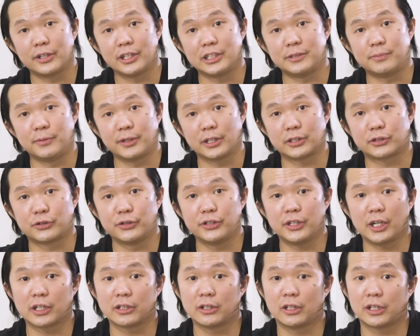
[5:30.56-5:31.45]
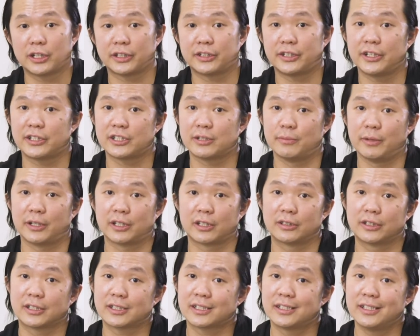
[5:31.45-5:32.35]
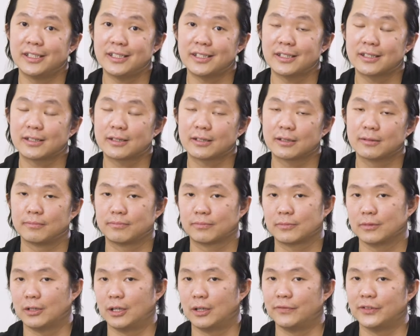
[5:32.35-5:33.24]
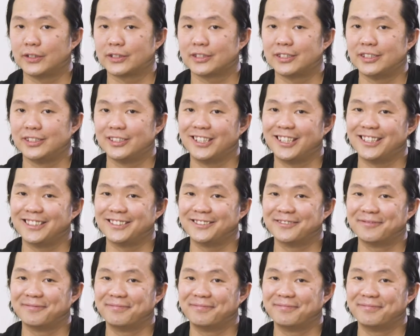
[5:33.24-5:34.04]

is being a tree hugger all it takes to make it on this list? Obviously not.